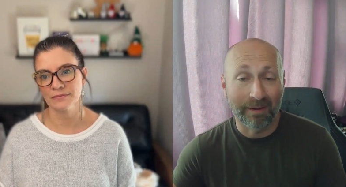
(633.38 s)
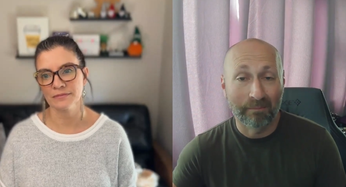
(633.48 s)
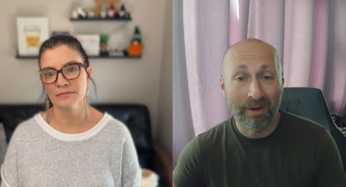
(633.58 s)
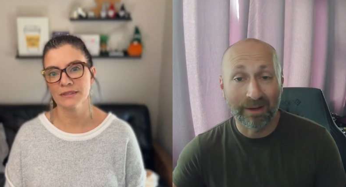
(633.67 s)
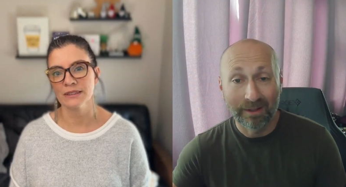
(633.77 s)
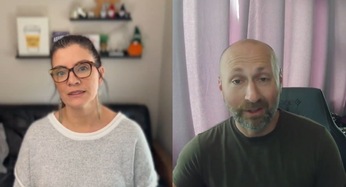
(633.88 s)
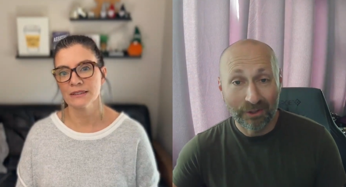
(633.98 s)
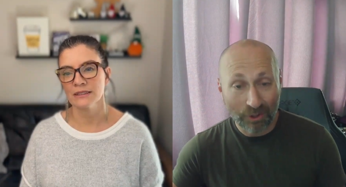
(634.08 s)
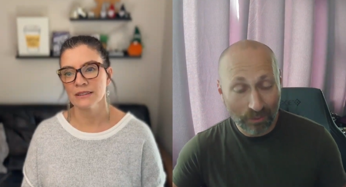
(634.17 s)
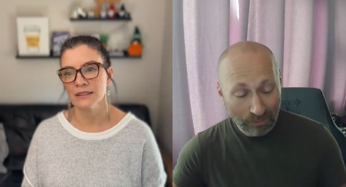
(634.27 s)
Speaker 1: right? But
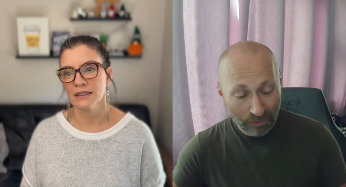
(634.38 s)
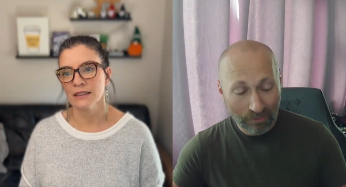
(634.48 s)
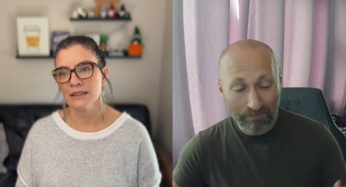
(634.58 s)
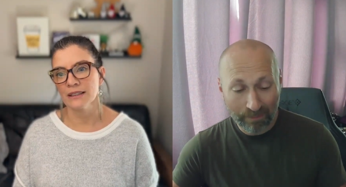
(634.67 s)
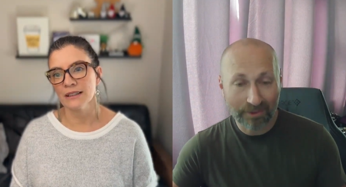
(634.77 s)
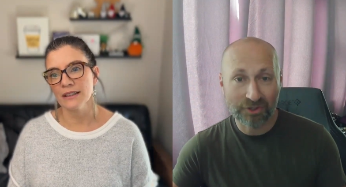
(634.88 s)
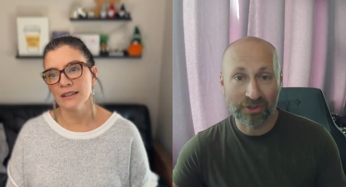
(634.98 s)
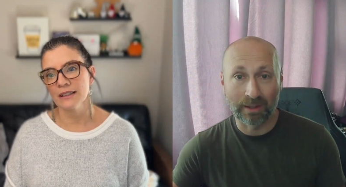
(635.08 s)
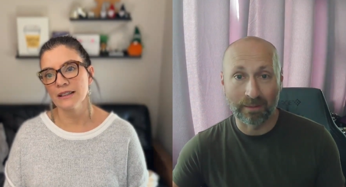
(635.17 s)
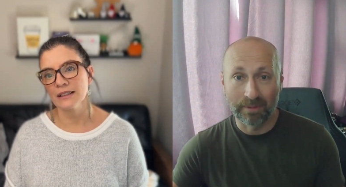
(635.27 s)
don't go
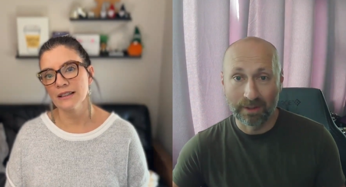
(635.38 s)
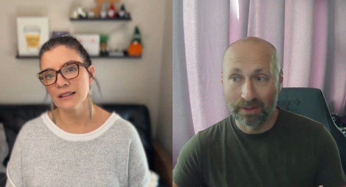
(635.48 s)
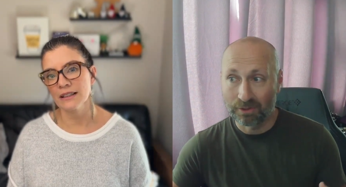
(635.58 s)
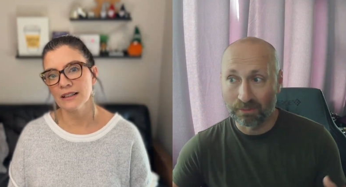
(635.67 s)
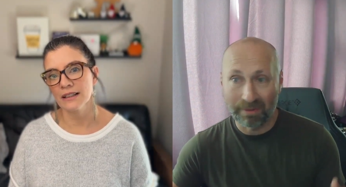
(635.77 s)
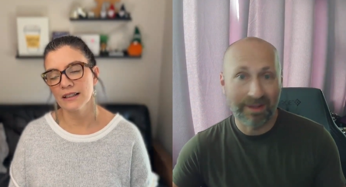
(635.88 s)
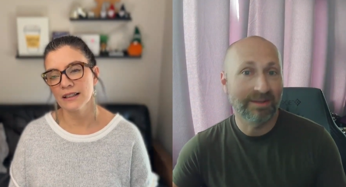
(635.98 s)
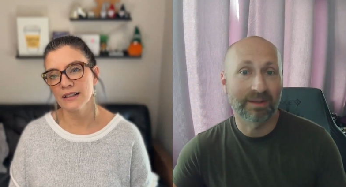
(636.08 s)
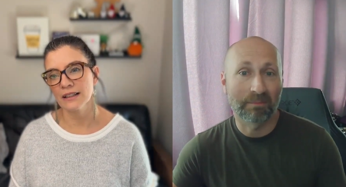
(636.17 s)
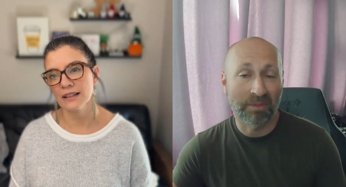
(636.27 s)
push them to
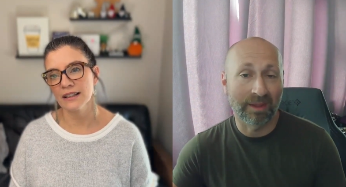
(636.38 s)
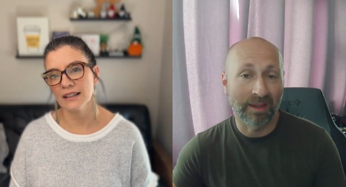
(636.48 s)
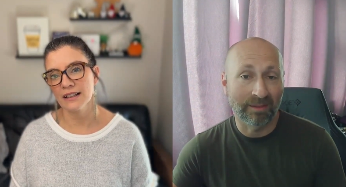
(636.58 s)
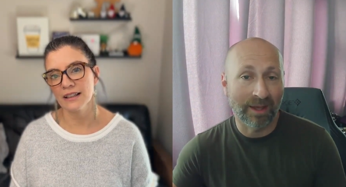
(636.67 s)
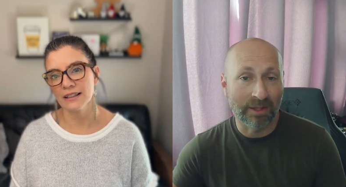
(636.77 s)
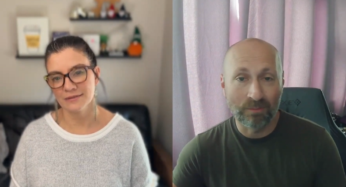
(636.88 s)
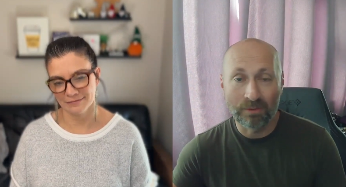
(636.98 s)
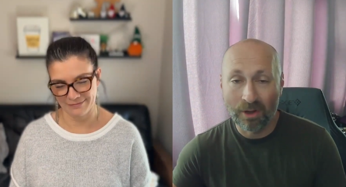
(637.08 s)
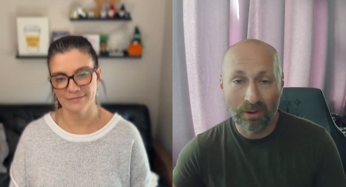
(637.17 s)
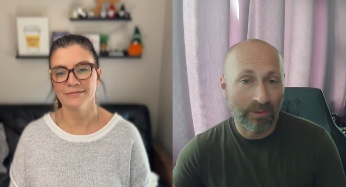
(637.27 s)
be something that
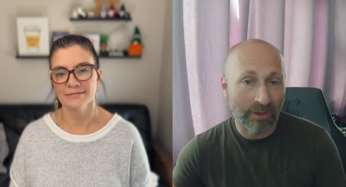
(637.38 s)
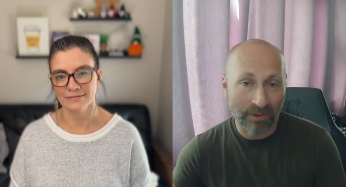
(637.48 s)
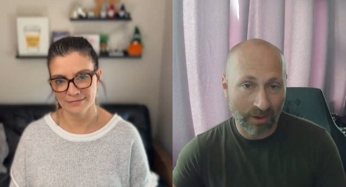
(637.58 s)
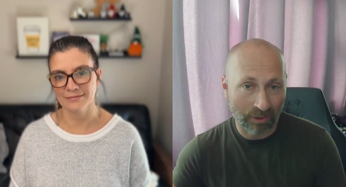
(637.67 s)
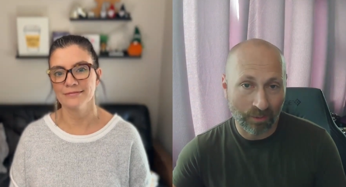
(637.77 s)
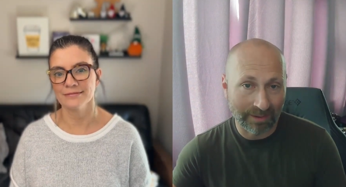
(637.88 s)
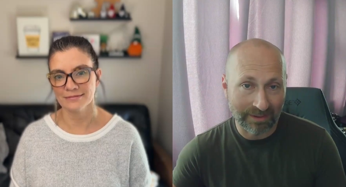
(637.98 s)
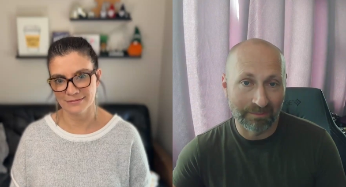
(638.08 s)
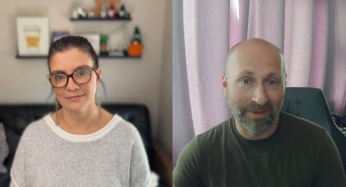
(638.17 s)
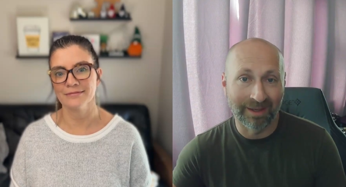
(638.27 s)
you know they're not
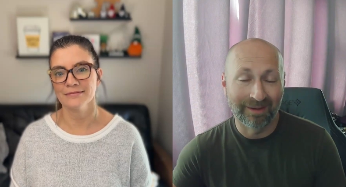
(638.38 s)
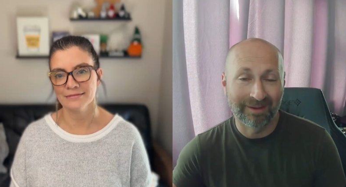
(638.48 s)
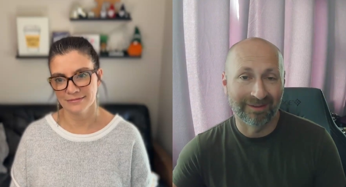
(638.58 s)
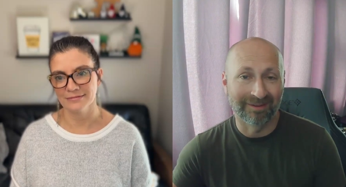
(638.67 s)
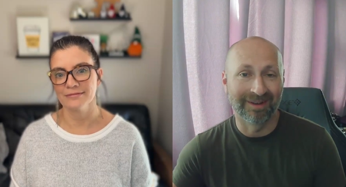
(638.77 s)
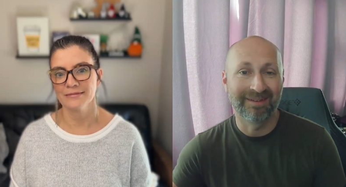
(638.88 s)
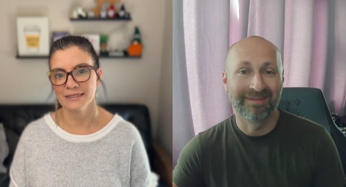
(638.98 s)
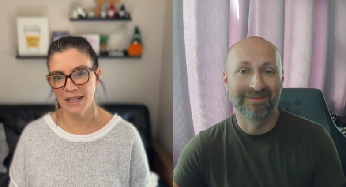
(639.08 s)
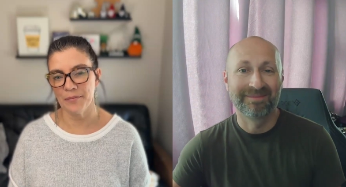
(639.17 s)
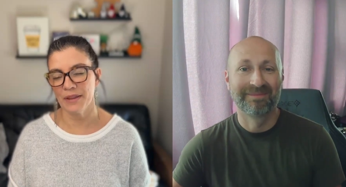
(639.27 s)
going to be, right?
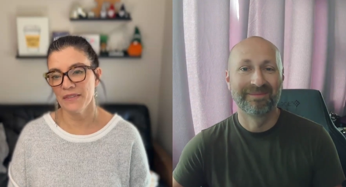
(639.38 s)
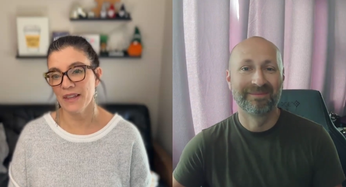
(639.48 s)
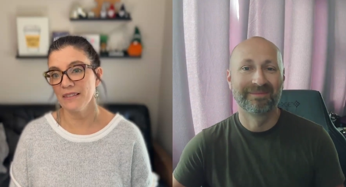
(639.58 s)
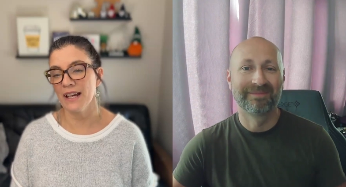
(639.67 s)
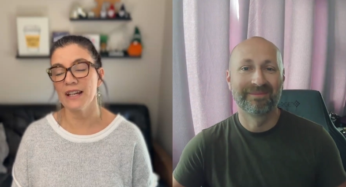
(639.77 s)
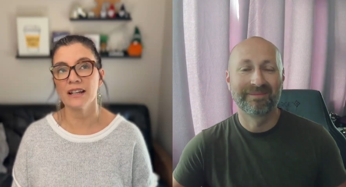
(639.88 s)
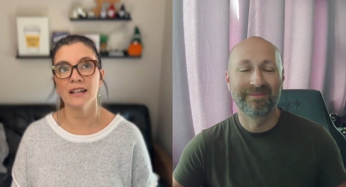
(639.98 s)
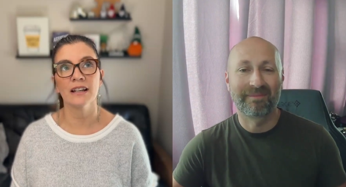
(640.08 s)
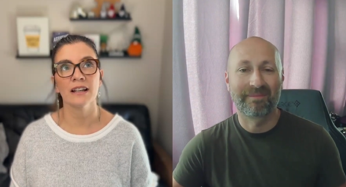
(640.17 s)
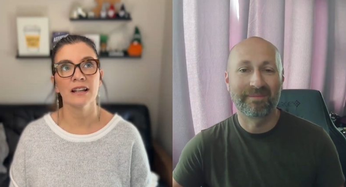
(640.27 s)
Speaker 2: Yep. And they like
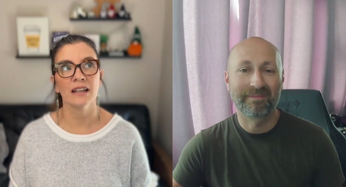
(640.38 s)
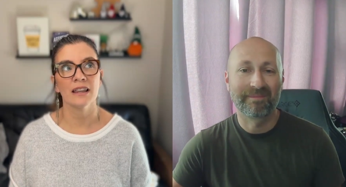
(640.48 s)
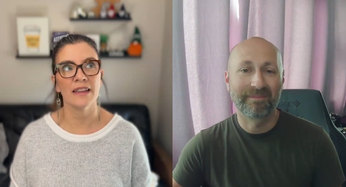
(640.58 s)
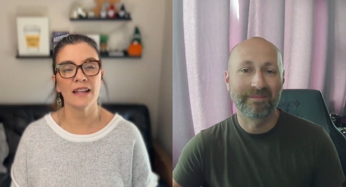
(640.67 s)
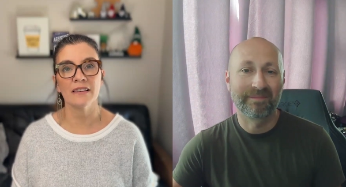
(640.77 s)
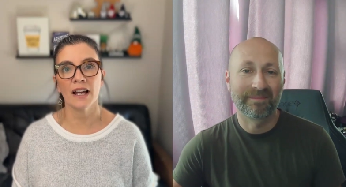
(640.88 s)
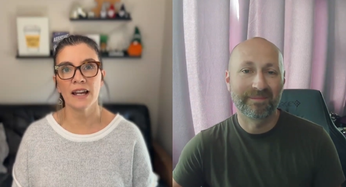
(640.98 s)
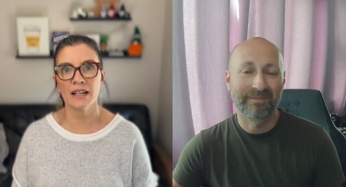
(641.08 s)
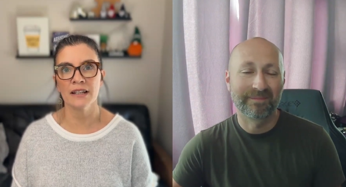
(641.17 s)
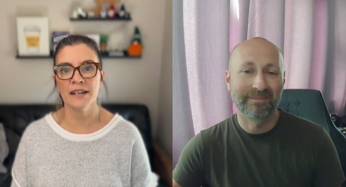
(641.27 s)
they
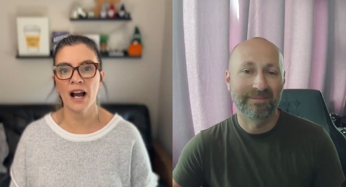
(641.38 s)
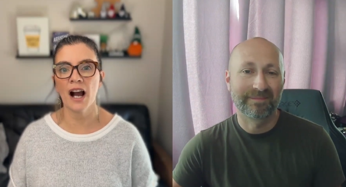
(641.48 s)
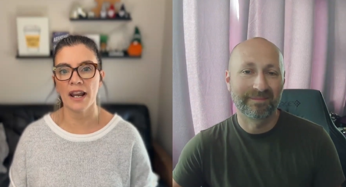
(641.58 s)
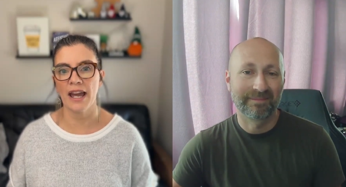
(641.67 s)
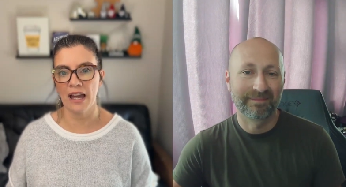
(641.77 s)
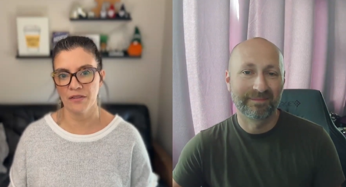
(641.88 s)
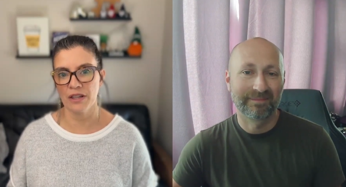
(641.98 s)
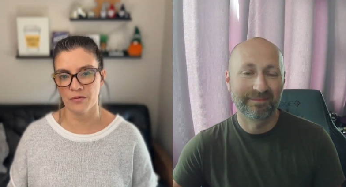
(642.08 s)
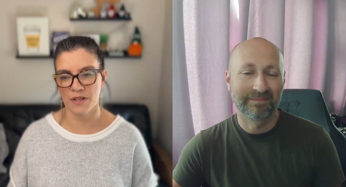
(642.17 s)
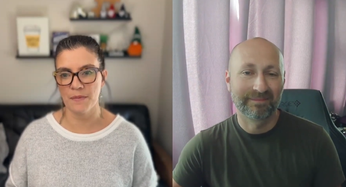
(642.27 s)
like not
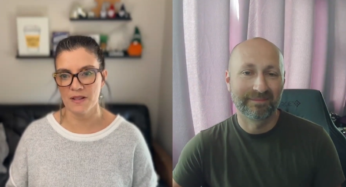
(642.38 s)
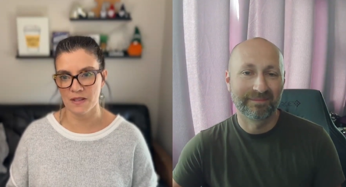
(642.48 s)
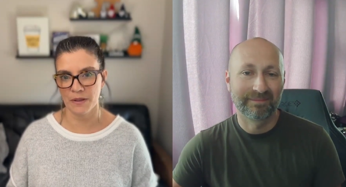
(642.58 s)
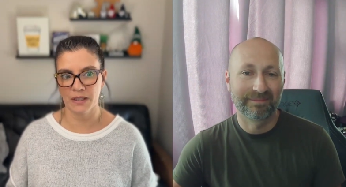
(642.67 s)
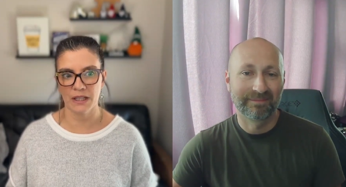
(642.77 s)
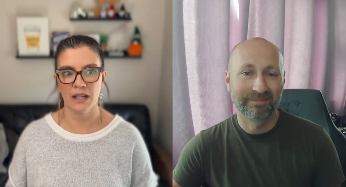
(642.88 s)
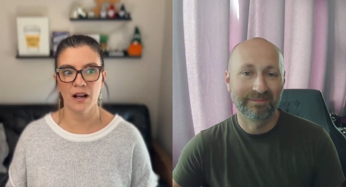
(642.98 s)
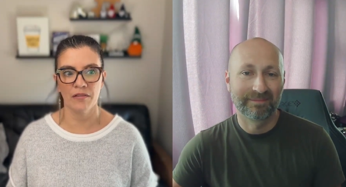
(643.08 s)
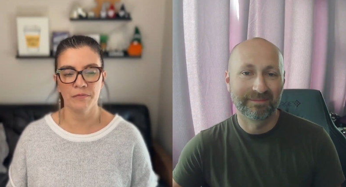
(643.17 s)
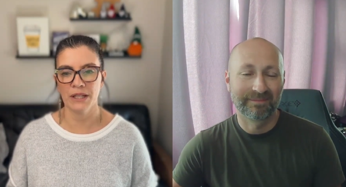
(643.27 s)
having the responsibility
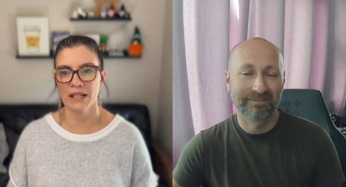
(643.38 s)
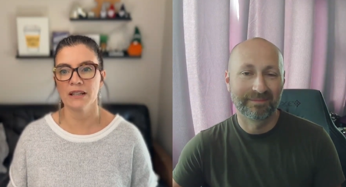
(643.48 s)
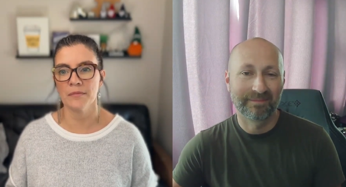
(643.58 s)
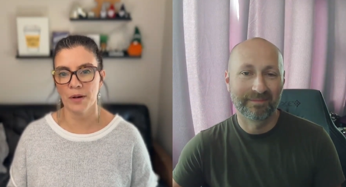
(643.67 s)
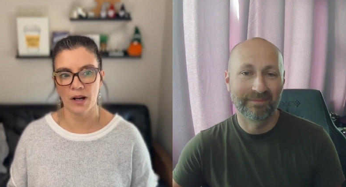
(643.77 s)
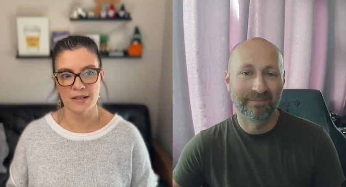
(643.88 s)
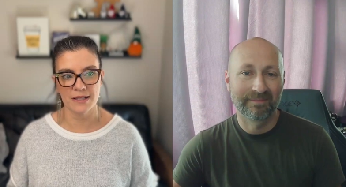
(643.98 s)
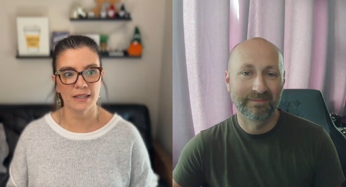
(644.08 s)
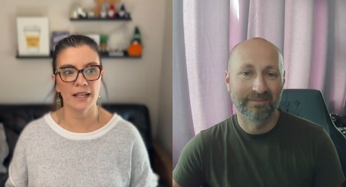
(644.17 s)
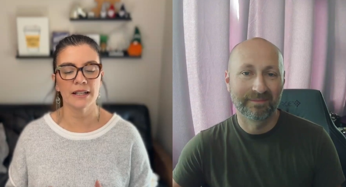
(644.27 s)
of being the boss.
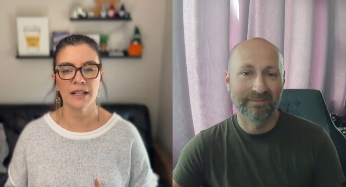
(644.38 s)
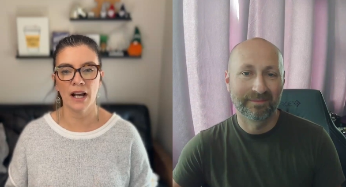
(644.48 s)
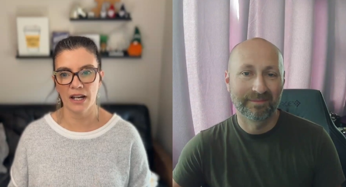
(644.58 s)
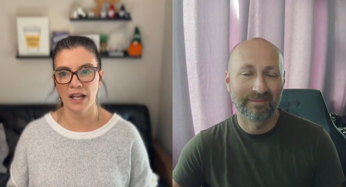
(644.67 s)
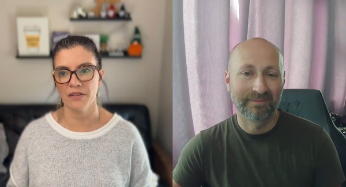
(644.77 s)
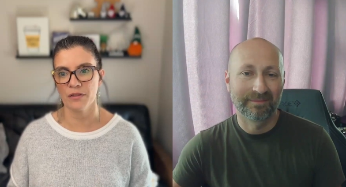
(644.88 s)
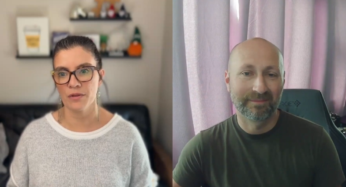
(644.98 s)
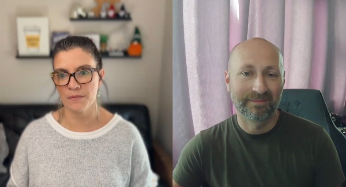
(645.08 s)
They like not having the